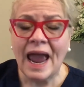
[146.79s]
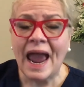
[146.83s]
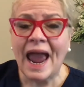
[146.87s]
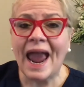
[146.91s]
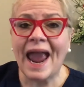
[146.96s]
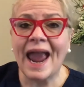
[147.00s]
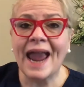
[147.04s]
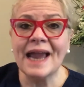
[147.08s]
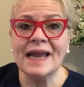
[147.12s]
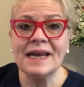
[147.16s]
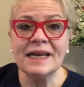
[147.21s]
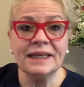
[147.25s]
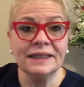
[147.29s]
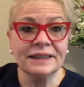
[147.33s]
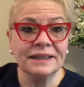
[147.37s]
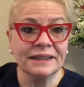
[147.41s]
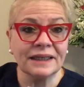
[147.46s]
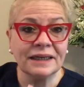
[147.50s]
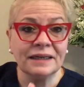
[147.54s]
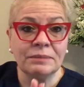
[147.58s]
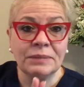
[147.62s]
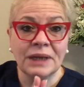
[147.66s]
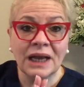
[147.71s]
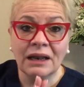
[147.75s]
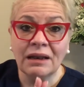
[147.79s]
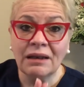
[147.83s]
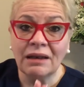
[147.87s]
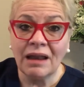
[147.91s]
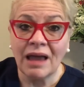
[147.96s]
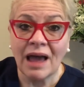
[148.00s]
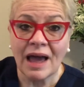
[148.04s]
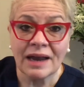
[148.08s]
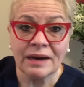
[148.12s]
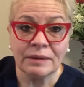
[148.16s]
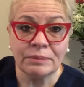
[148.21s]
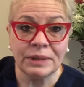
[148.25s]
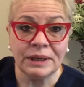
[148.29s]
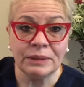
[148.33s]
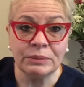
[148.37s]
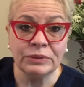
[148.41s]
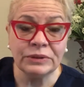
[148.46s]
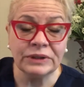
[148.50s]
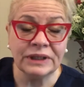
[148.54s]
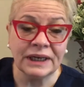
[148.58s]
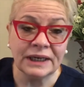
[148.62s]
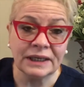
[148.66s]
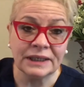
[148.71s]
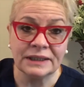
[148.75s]
And it's going to be a lot of people
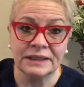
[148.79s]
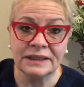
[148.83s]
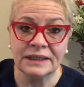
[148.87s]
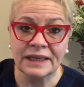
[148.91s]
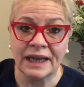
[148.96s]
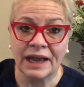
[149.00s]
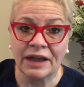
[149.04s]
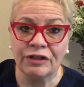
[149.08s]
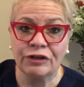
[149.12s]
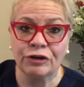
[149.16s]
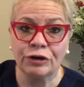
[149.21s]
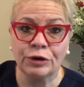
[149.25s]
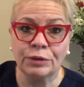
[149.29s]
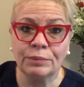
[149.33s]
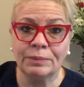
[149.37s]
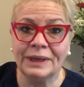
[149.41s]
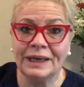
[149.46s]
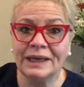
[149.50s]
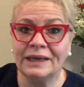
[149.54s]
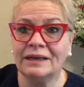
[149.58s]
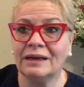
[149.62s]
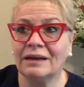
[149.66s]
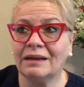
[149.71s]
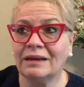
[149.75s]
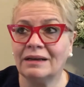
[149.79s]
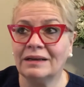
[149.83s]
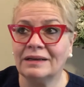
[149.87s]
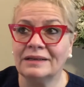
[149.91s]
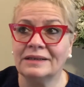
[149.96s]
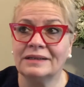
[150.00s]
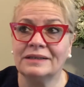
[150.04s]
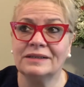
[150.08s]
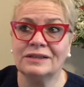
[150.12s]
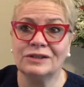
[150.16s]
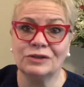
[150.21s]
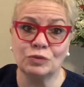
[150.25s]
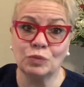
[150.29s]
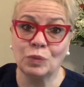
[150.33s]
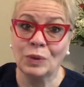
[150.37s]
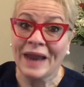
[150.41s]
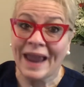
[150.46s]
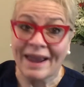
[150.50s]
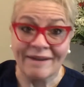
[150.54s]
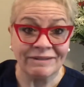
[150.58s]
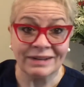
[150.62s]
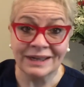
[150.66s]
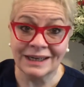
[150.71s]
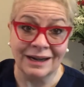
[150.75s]
getting together because we
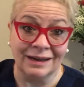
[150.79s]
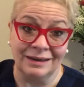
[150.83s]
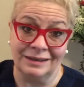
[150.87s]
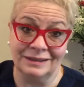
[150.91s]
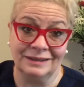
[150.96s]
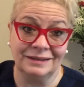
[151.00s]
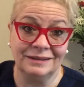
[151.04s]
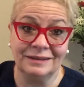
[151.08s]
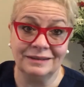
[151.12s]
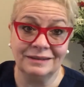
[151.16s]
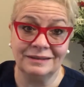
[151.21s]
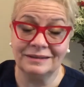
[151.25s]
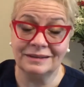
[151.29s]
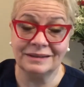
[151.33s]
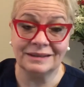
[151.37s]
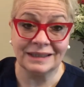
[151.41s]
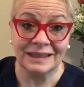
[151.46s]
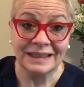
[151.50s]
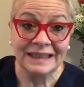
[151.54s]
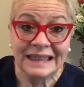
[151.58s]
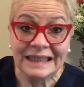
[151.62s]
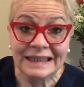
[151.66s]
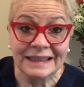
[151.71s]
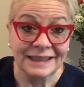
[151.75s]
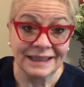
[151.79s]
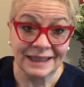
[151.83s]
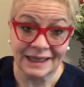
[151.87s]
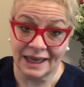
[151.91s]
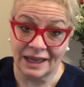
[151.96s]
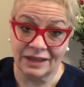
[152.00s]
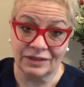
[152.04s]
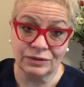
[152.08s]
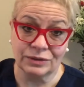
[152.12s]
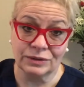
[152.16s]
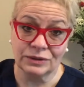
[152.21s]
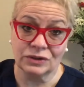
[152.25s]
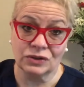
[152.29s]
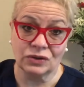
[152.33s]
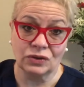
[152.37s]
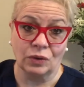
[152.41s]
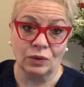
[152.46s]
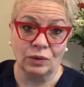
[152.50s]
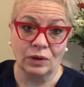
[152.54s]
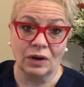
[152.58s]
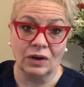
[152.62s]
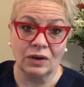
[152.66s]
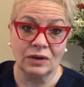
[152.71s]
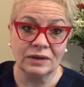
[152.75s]
haven't gotten to get together in so
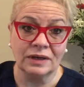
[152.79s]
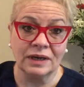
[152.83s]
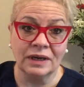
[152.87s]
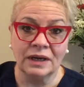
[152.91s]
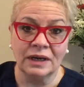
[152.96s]
long.